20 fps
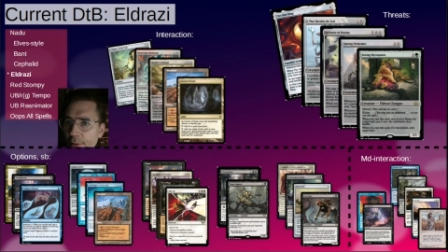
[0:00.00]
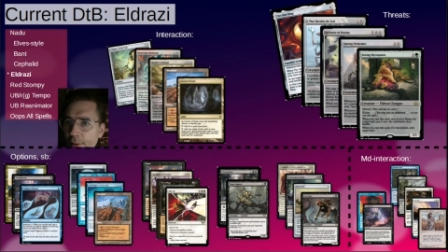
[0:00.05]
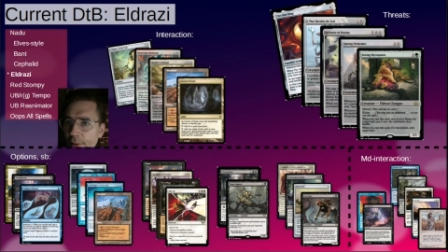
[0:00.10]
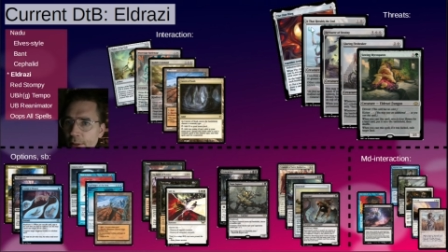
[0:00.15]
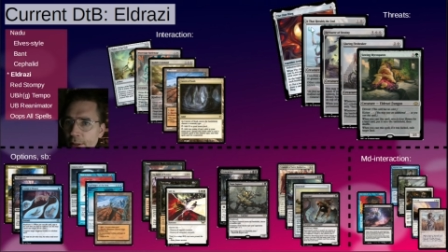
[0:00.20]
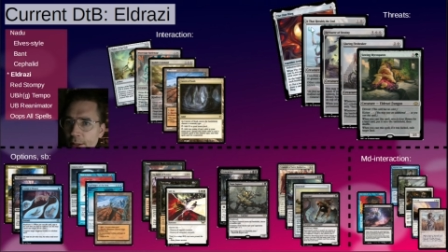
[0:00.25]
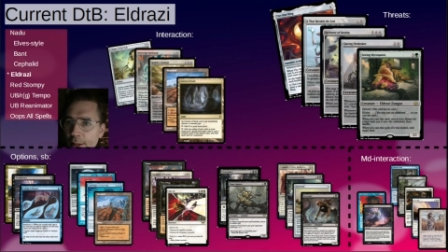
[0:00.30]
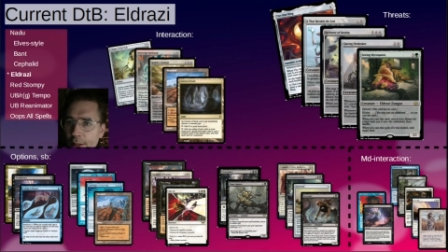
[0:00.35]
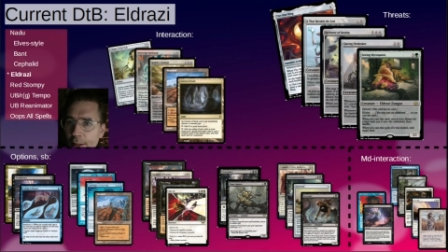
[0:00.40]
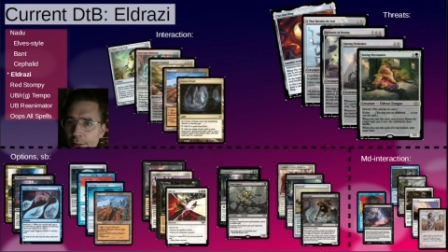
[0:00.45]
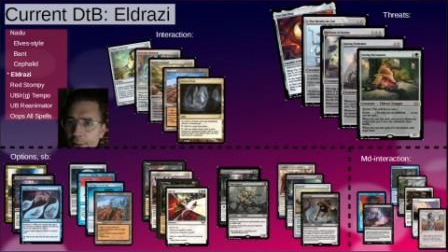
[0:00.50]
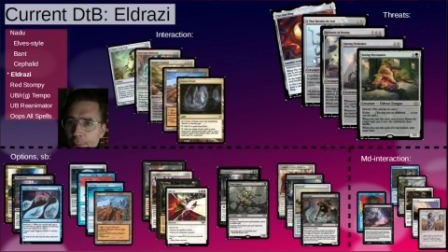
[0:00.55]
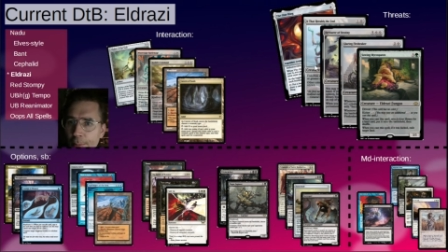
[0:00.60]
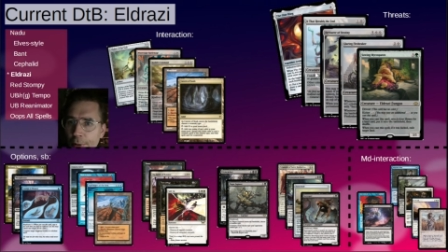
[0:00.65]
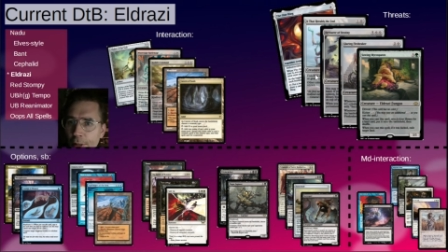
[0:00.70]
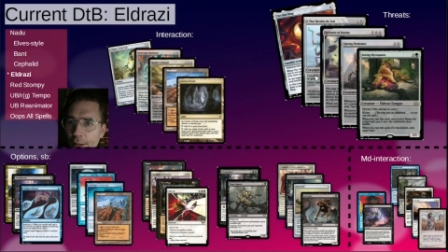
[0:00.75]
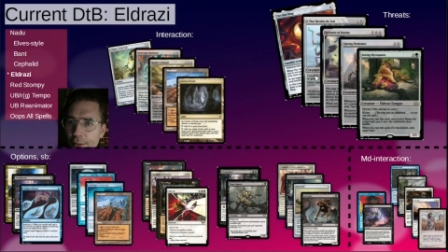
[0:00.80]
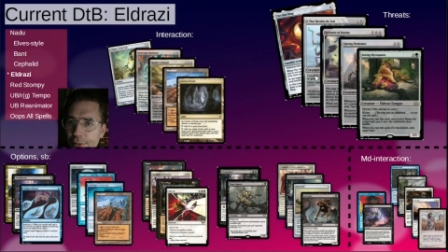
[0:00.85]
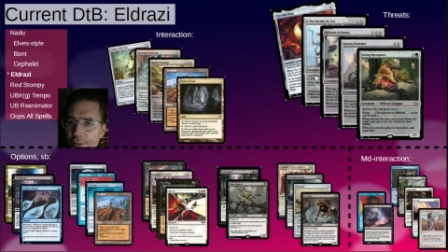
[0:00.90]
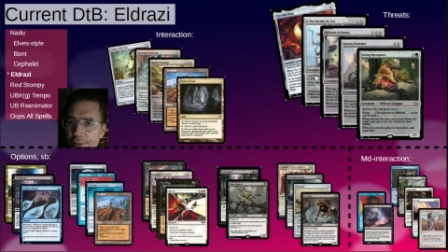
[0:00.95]

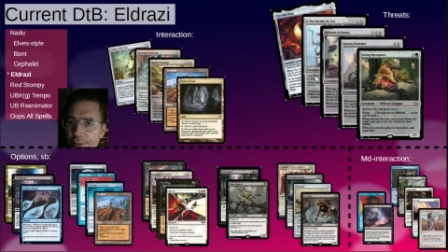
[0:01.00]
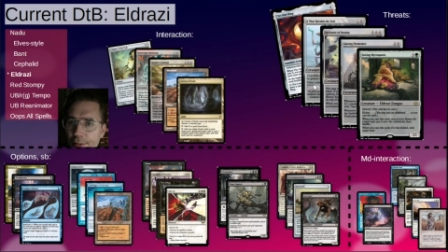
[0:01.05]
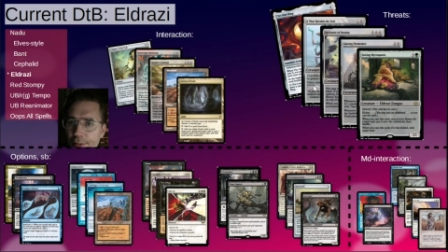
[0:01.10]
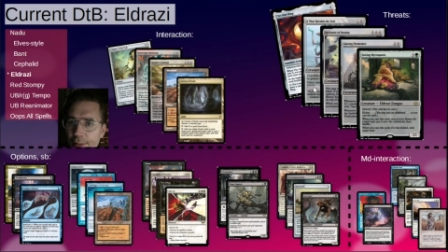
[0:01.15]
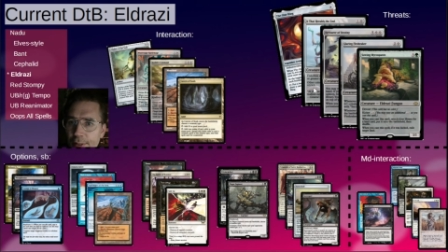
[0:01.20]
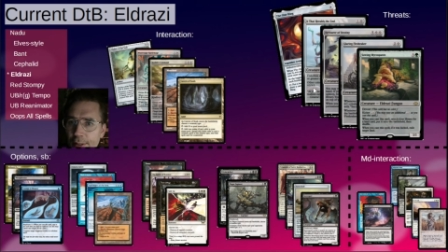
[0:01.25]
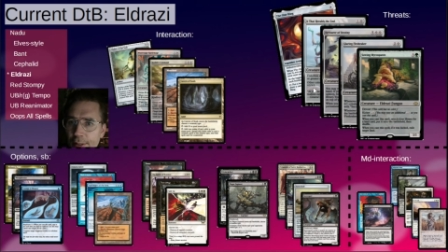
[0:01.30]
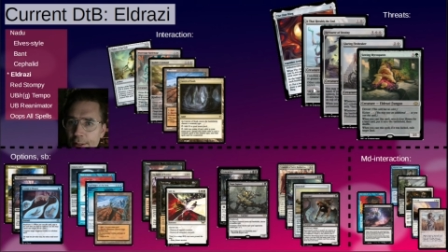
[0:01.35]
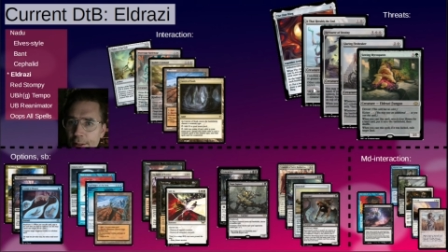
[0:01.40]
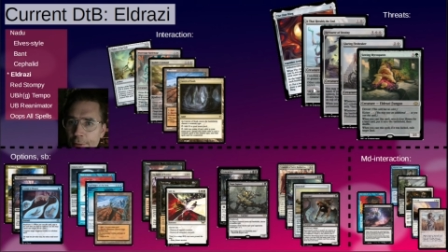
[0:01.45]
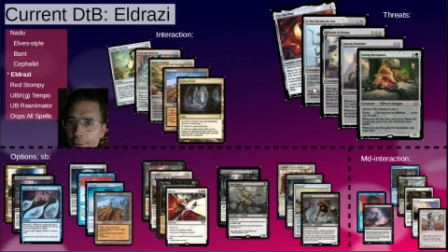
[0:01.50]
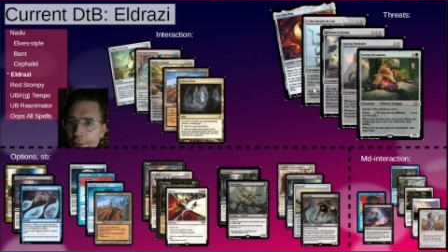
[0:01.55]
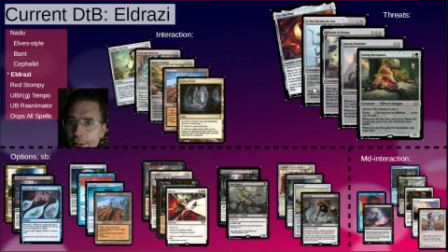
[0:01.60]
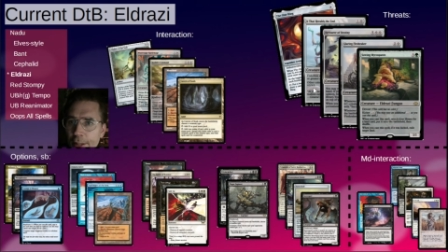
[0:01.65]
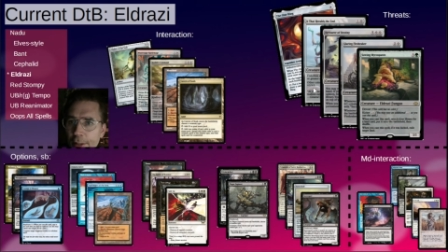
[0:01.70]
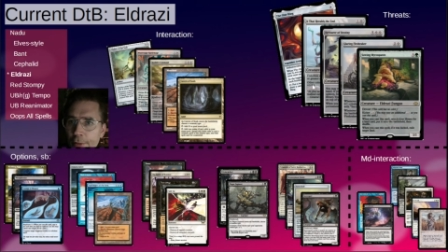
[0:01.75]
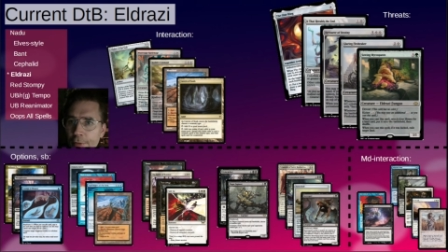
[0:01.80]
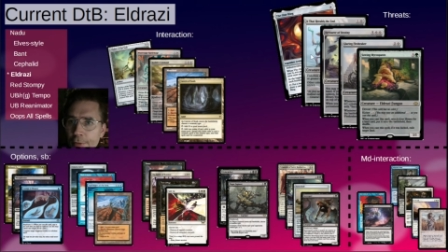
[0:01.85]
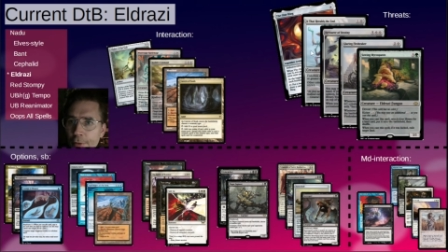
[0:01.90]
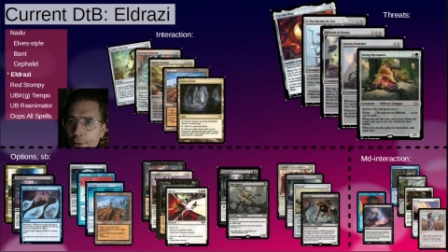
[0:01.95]

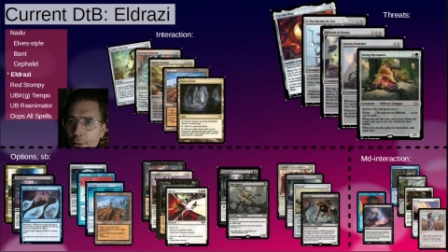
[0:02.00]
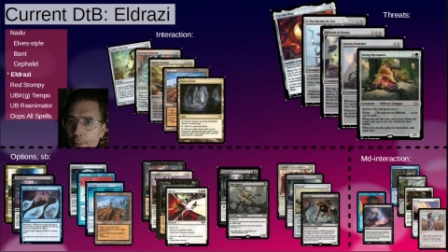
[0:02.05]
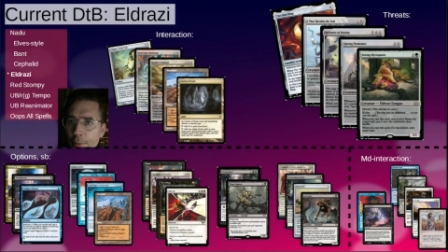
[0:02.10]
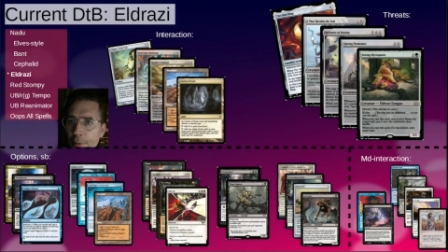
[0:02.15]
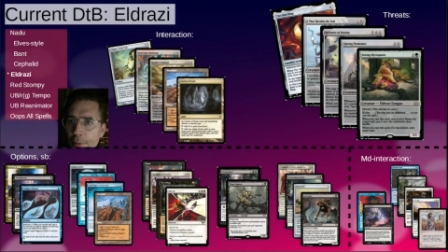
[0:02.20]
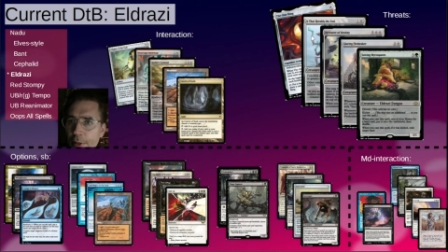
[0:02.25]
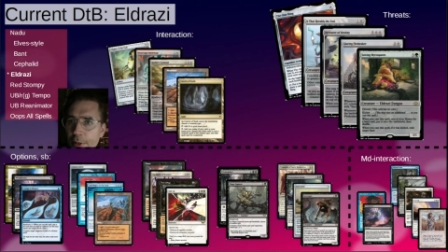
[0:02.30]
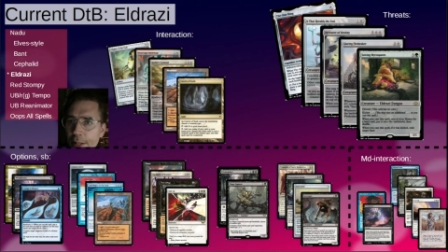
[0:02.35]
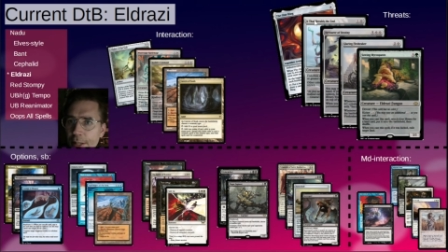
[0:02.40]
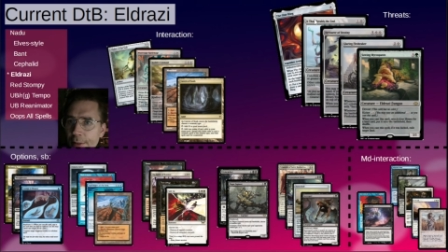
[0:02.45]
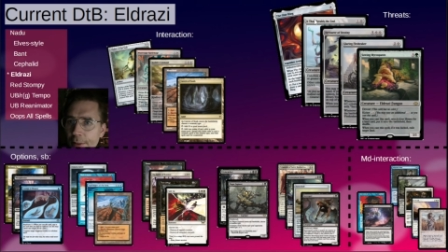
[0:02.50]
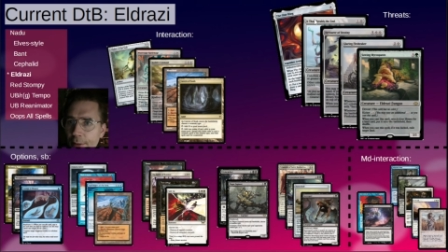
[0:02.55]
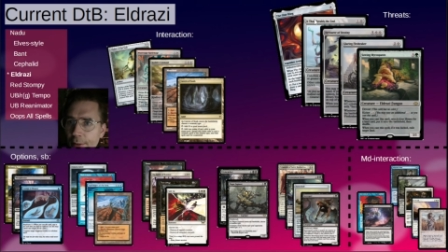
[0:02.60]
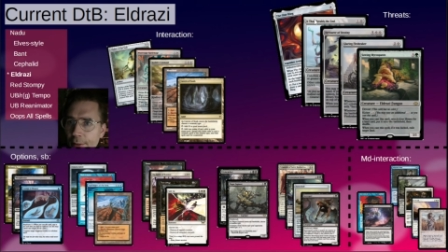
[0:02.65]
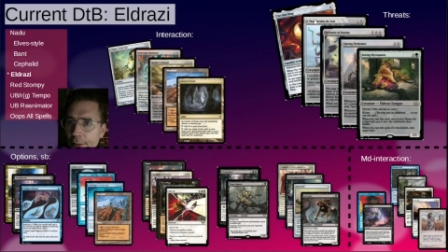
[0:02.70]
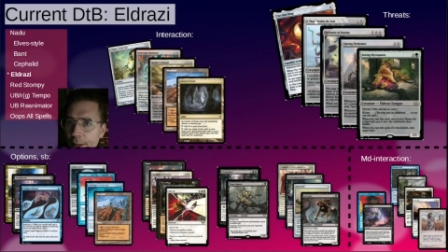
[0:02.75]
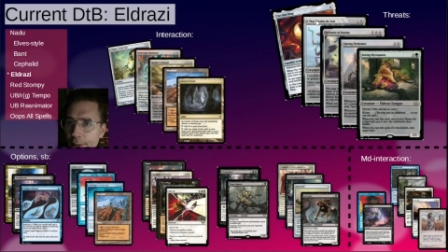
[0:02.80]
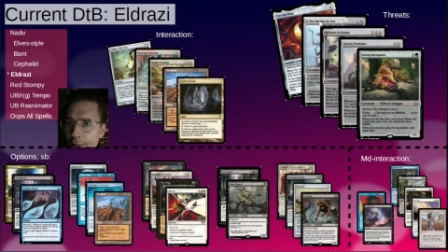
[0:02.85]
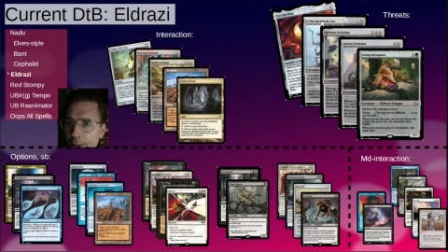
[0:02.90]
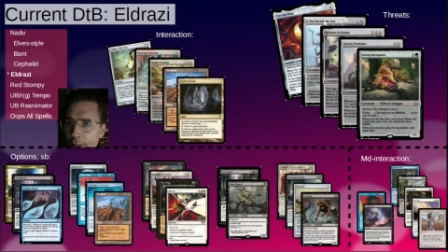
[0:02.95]
effect from it
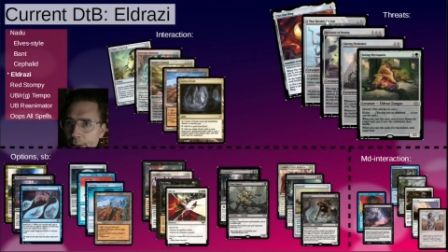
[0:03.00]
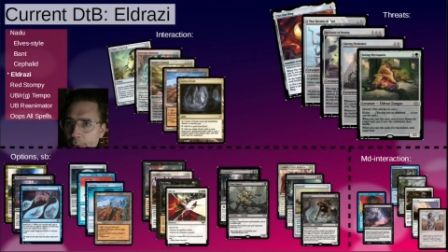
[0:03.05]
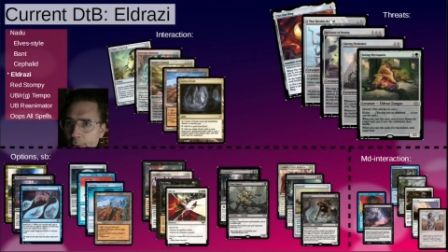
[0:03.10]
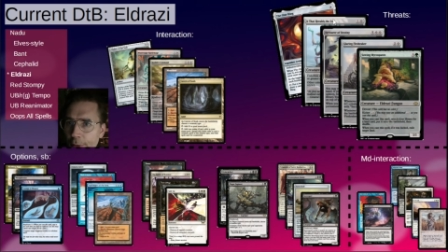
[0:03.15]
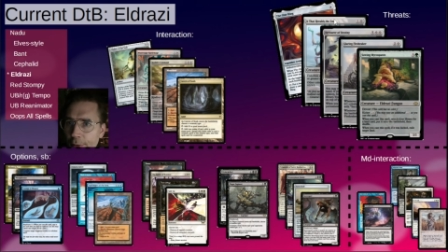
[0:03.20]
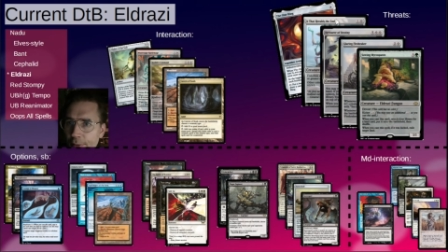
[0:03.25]
that heralds